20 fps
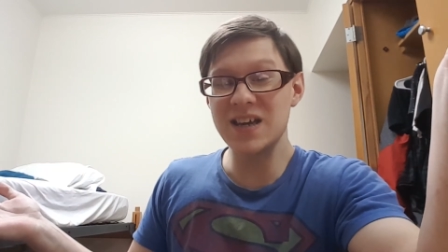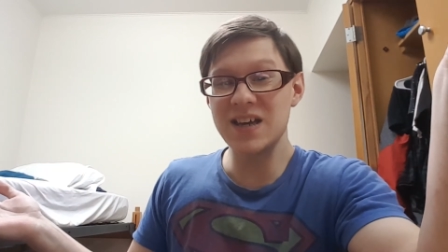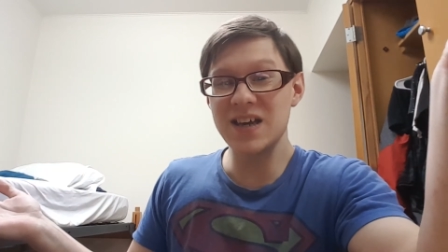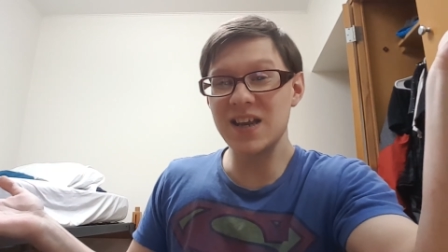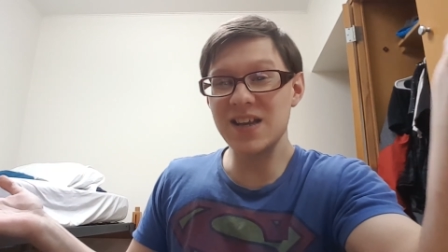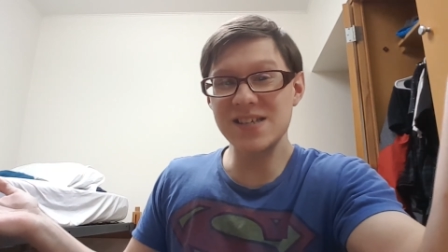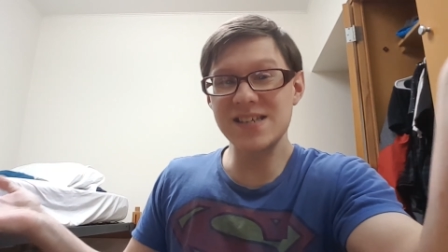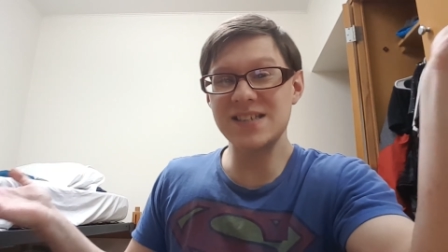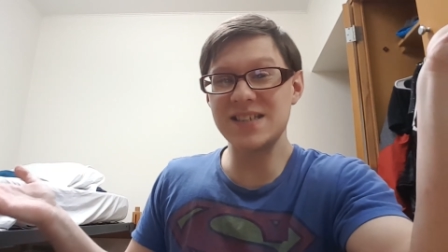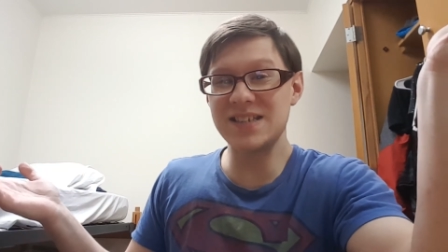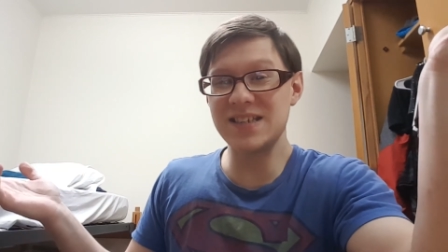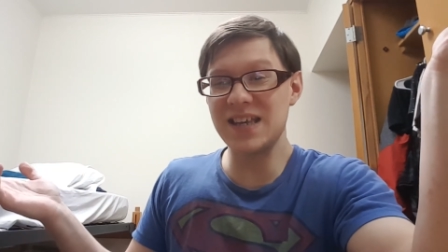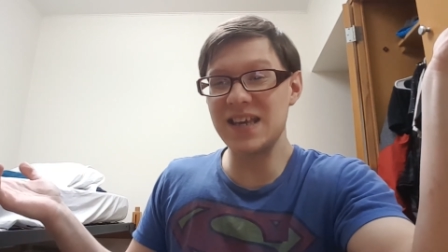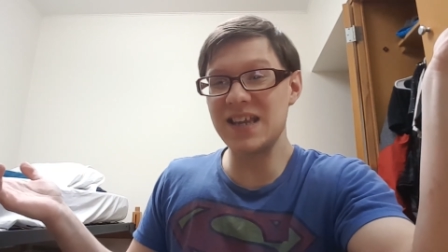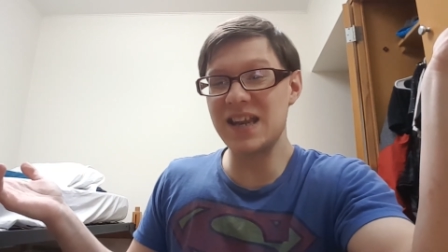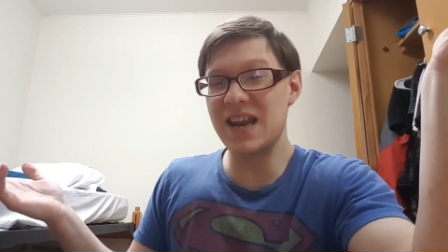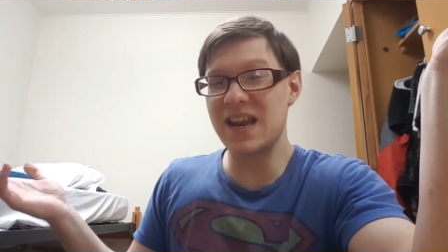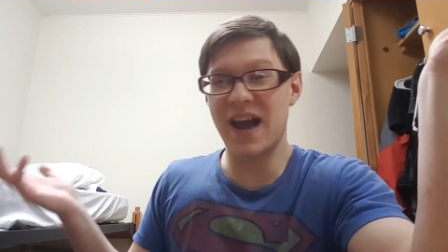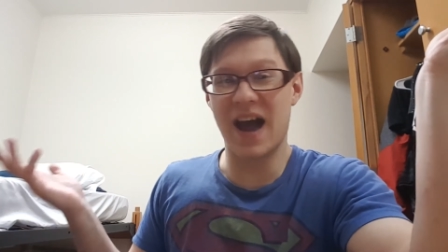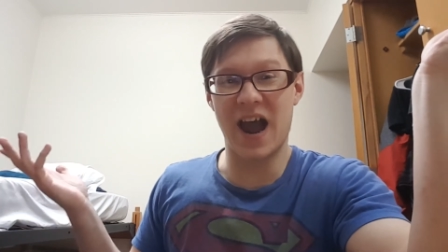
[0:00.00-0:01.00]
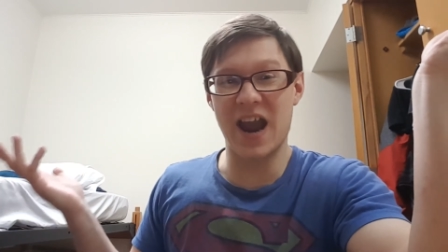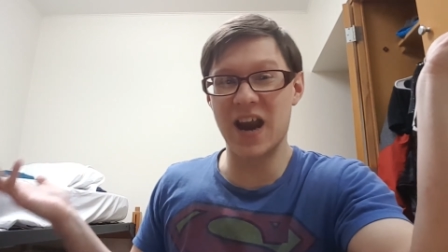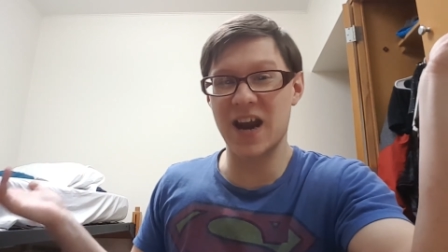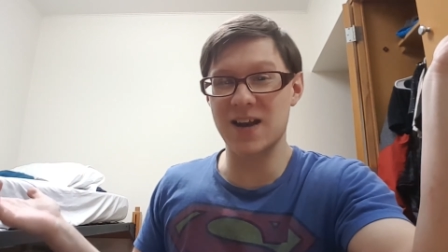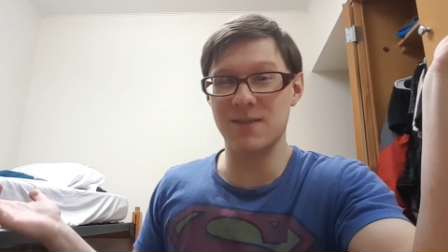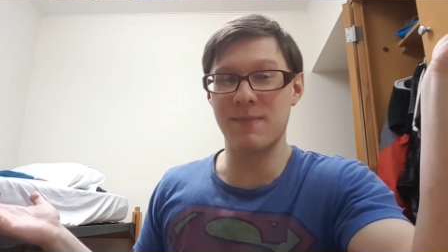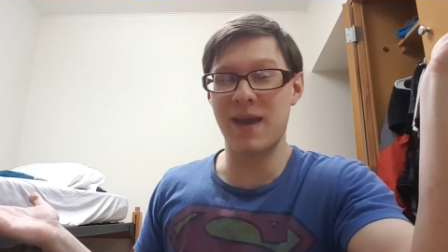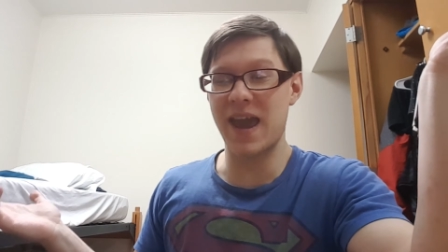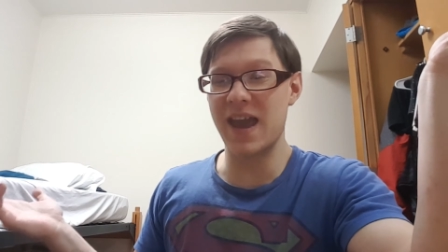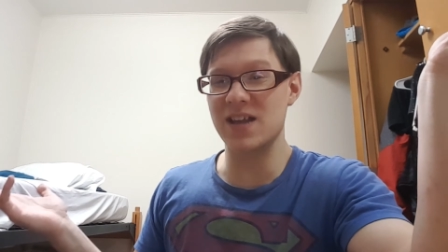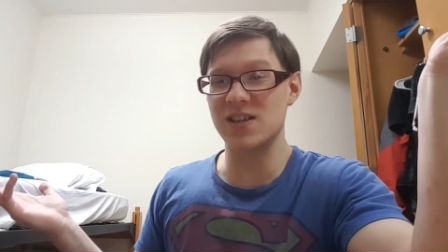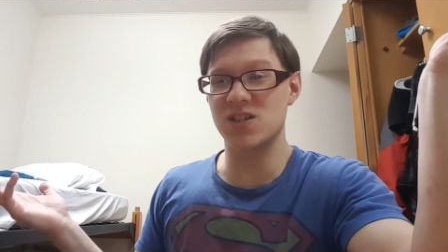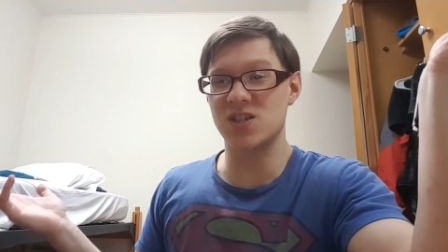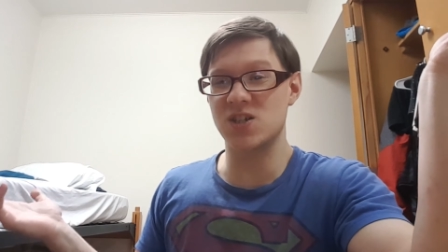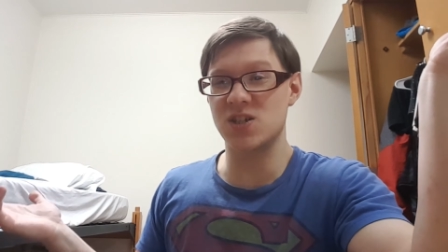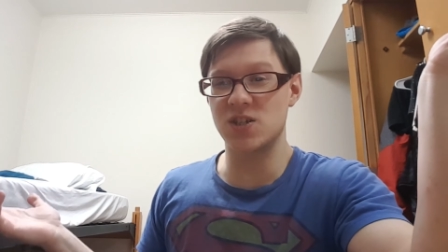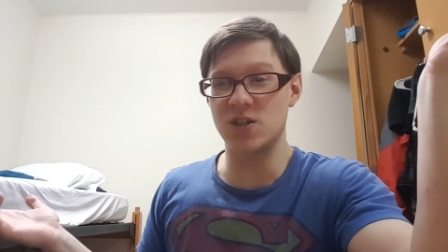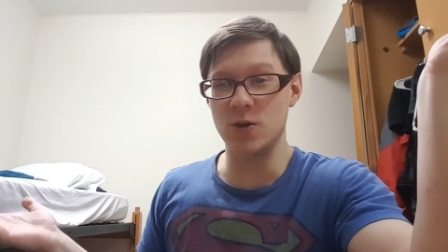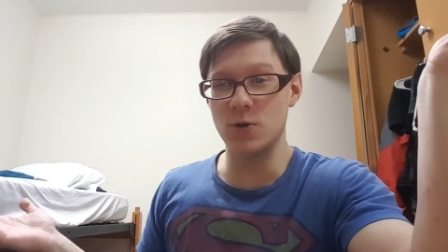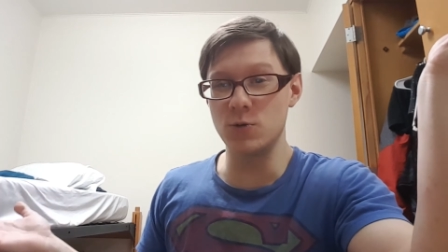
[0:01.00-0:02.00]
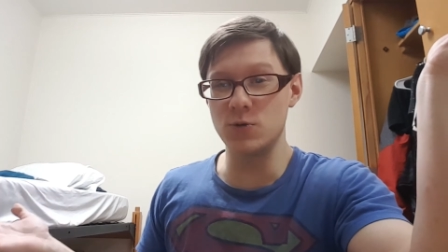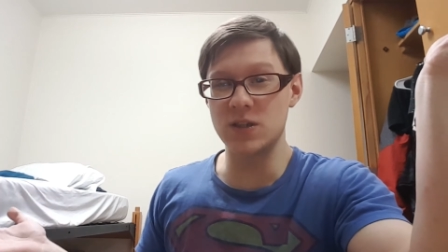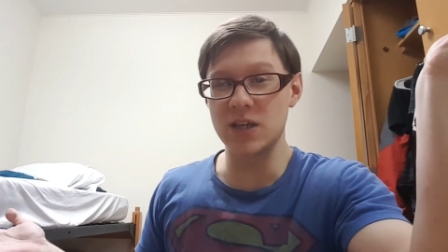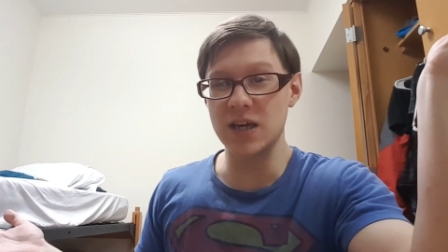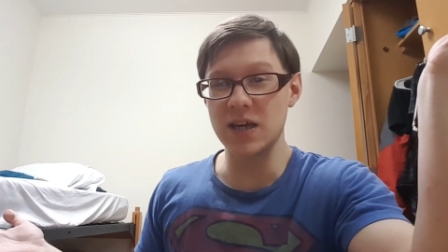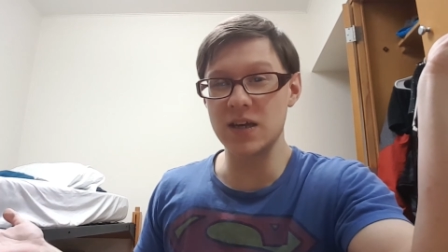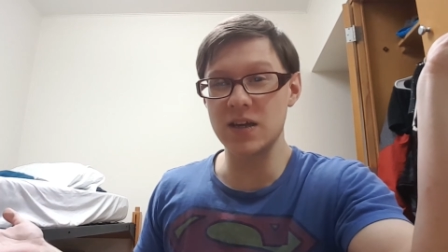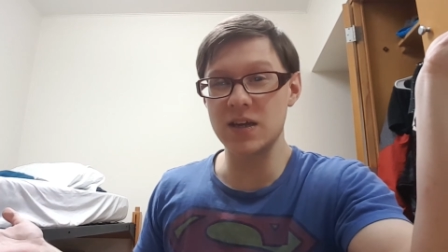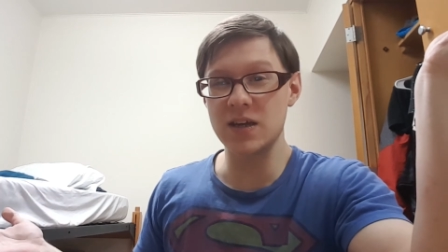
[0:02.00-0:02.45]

He doesn't need an Iron Man suit.